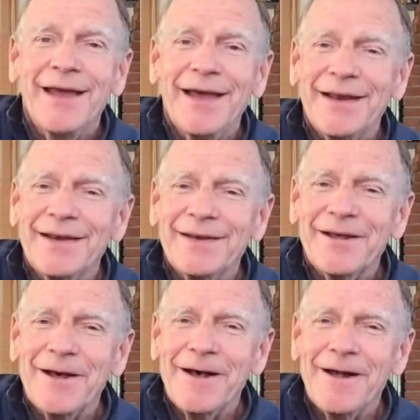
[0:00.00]

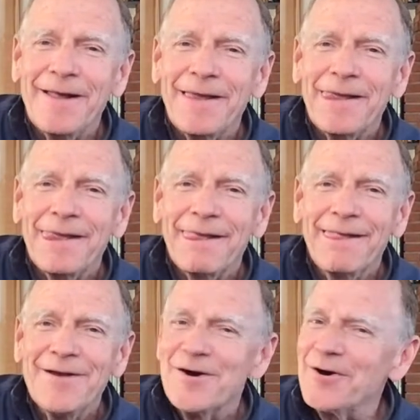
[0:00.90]
And
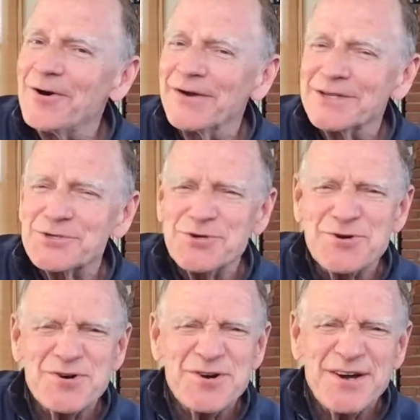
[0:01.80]
oh, it's
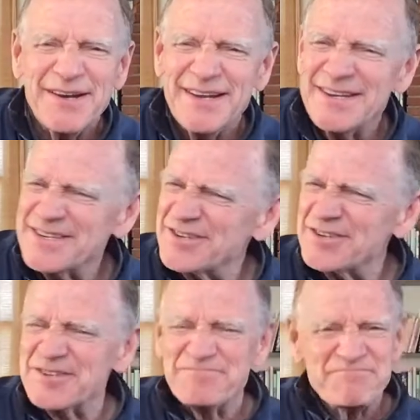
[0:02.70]
good.
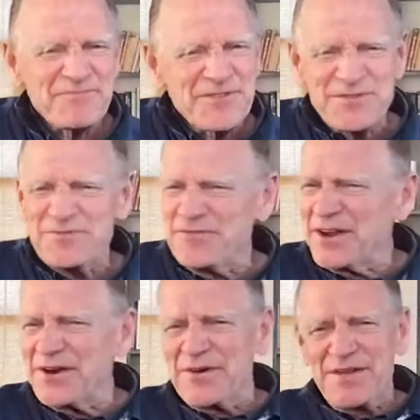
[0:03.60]
It's
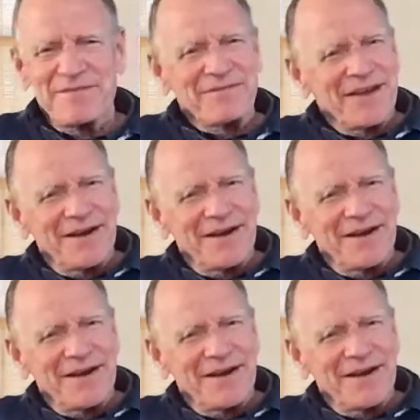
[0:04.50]
very,